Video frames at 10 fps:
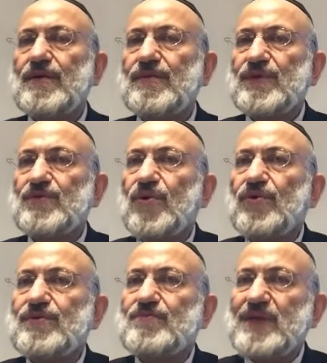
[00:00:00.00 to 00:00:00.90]
we
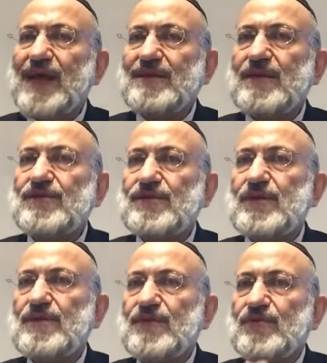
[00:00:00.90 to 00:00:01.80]
don't pay
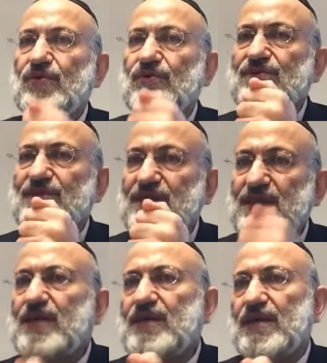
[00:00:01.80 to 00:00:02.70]
attention, we don't
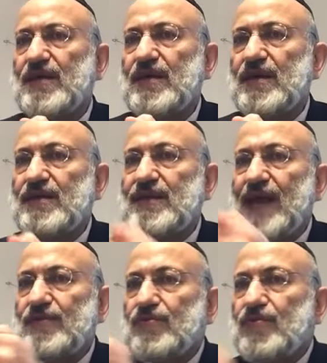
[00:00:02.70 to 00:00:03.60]
see
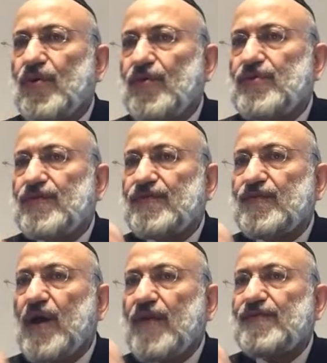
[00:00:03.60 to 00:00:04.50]
that the road
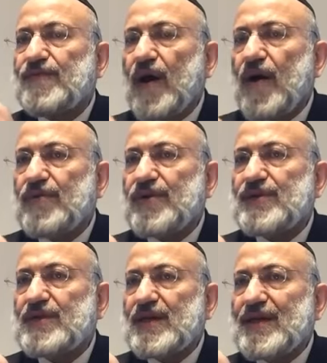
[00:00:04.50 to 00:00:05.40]
full of
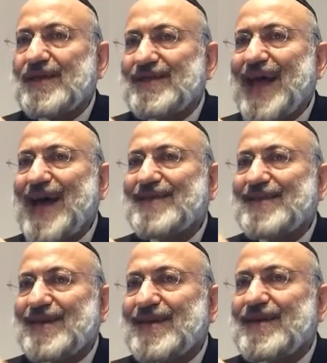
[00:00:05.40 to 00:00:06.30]
flowers that
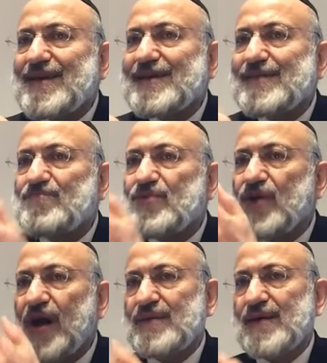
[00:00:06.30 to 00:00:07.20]
is
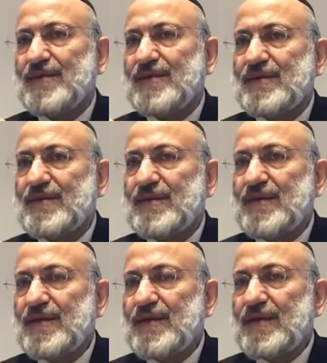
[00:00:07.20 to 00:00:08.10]
behind us.
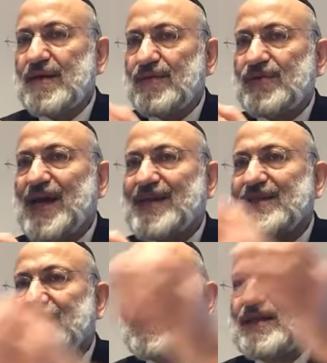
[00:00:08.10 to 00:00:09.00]
We
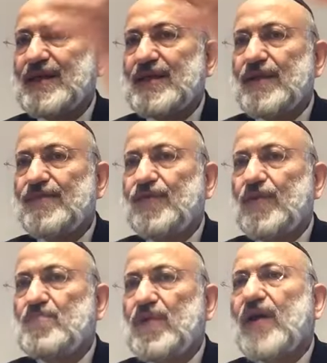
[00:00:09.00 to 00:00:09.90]
just see the full
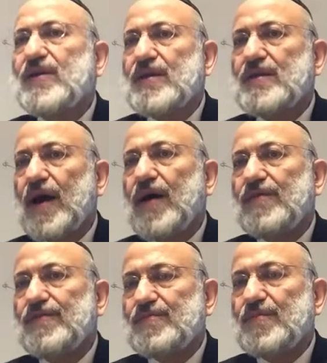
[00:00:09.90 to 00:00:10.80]
bucket
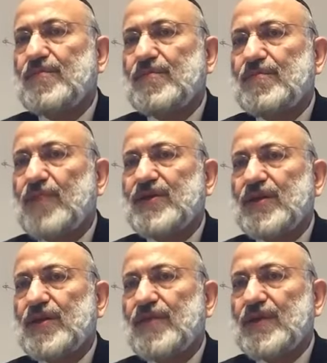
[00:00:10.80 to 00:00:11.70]
of
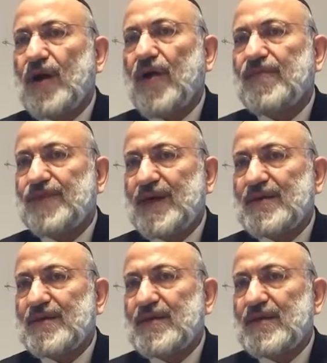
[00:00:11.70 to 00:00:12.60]
the orphan.
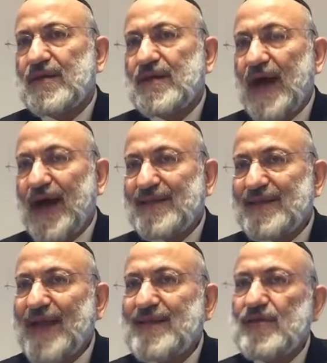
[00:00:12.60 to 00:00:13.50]
And
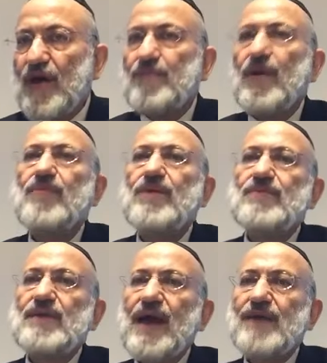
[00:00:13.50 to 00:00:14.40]
that's the problem
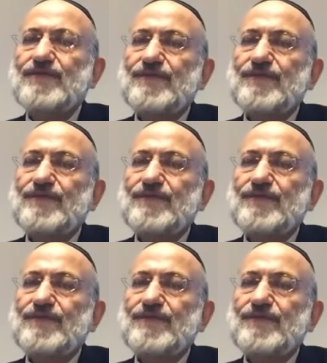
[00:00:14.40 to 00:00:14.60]
of life.